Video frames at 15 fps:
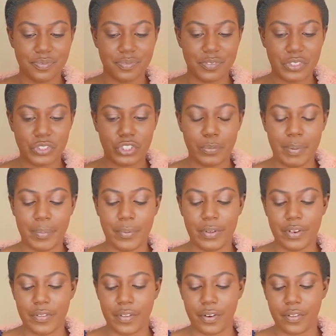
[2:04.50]
There's two people
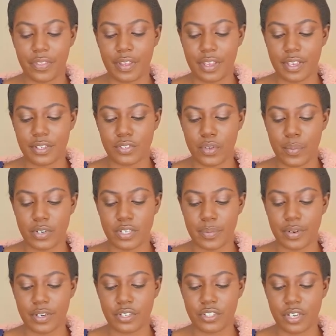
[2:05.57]
here that are thinking so much
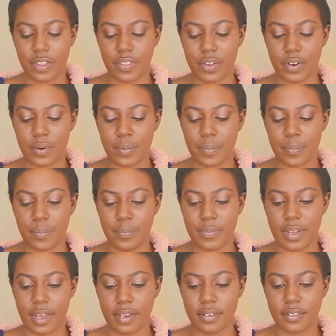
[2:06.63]
about each other,
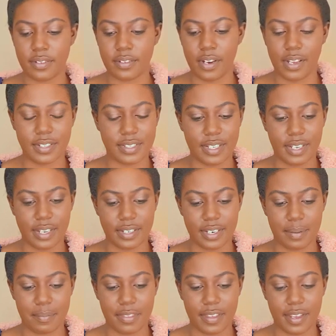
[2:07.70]
yet not saying a
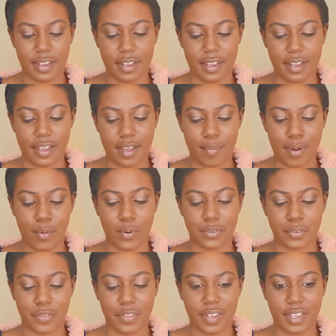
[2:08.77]
damn thing about what
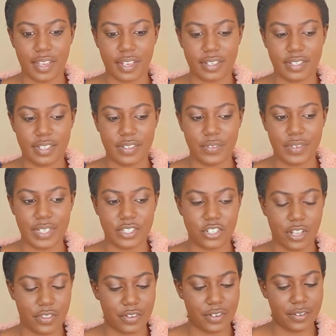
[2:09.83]
they're thinking to each
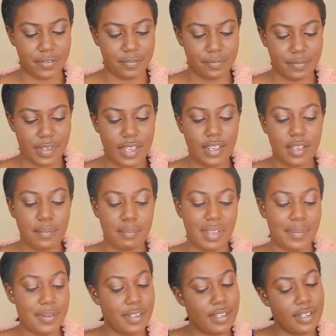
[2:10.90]
other.
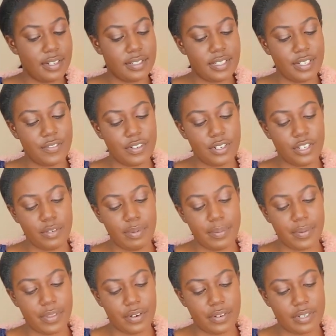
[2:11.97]
Maybe it's even two
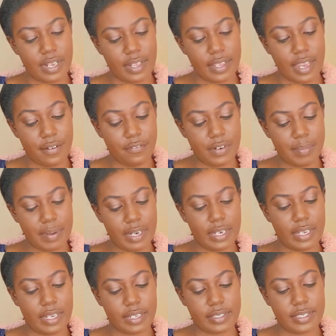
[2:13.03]
people that are telling everybody
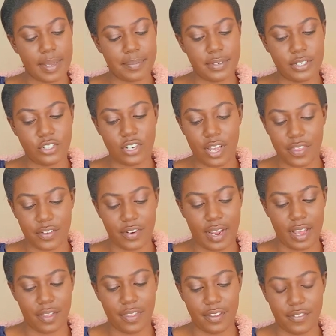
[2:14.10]
except each other
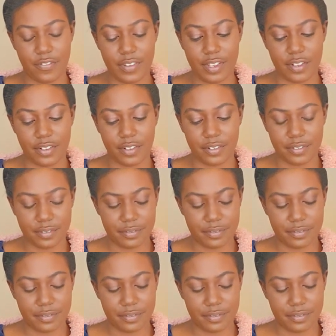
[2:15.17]
how they feel.